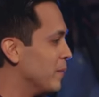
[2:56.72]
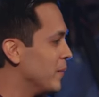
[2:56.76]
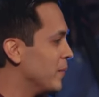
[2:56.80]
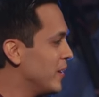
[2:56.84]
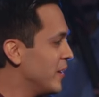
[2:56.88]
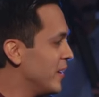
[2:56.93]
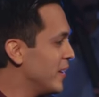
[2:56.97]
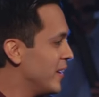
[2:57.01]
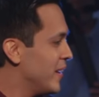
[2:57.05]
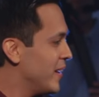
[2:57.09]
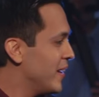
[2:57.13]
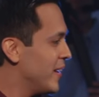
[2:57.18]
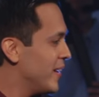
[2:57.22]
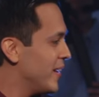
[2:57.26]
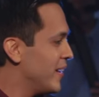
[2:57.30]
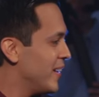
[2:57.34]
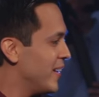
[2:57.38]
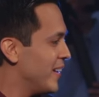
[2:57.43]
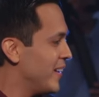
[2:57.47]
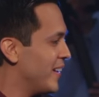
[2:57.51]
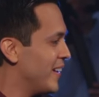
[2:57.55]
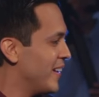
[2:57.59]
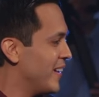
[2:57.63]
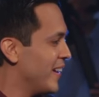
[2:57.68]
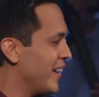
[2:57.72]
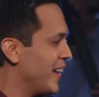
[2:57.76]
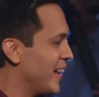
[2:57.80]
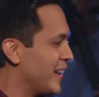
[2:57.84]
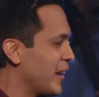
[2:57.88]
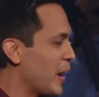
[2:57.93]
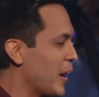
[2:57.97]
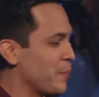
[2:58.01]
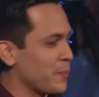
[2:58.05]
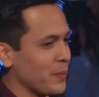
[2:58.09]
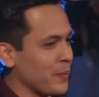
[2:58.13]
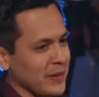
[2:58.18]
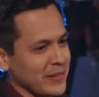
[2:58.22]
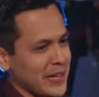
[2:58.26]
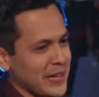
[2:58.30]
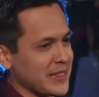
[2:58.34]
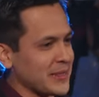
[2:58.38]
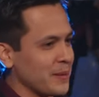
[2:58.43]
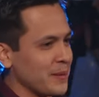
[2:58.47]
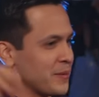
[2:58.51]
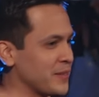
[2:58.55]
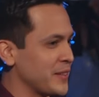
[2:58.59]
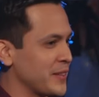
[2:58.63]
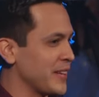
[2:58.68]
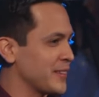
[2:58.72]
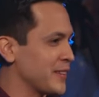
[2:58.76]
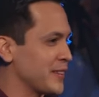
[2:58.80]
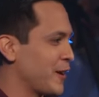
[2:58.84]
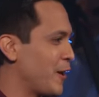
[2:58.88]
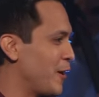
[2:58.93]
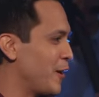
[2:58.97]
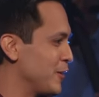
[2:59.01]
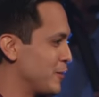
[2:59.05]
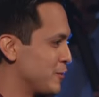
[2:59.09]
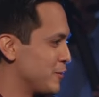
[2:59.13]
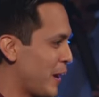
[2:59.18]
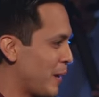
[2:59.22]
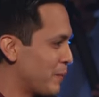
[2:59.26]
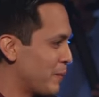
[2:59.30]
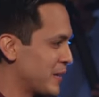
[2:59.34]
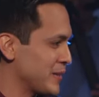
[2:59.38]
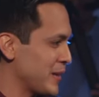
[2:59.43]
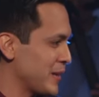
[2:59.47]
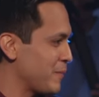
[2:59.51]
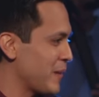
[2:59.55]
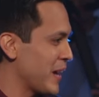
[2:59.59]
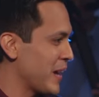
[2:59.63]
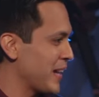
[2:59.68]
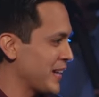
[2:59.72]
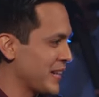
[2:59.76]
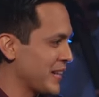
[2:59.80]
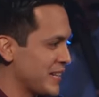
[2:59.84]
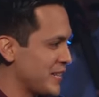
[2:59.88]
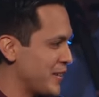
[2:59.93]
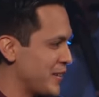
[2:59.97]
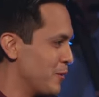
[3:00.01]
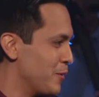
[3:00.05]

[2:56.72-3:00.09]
them. And I'll, I'll let them think the call dropped, because I'm not going to